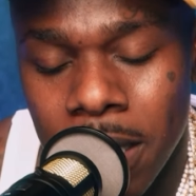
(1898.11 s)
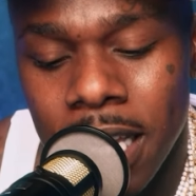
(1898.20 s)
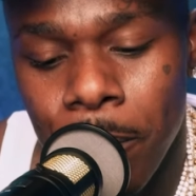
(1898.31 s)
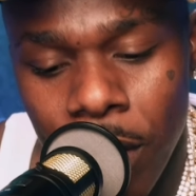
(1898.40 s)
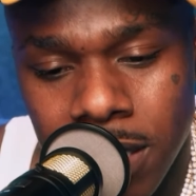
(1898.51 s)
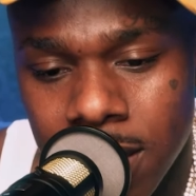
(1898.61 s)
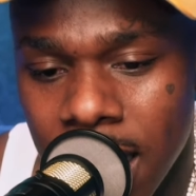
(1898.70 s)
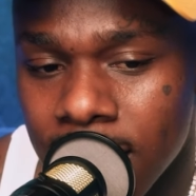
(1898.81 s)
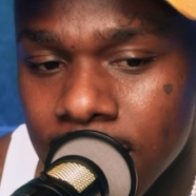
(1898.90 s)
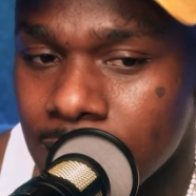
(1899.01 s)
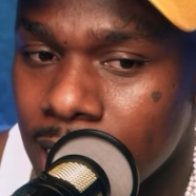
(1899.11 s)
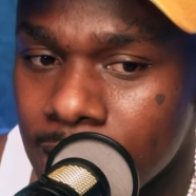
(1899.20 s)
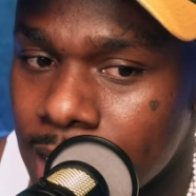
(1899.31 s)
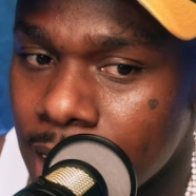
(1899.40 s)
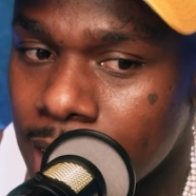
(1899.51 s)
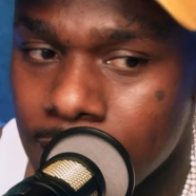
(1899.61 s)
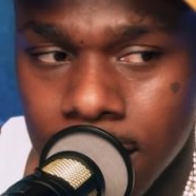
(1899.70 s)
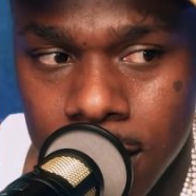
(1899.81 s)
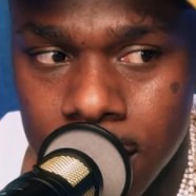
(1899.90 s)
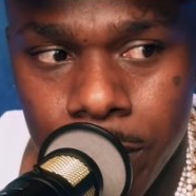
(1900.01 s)
but their personalities,
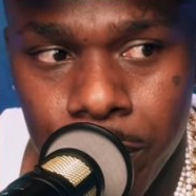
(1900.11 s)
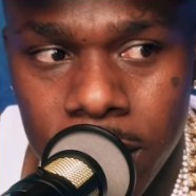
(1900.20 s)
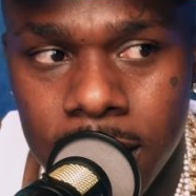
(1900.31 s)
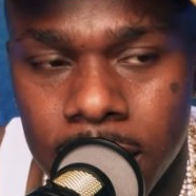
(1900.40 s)
it's completely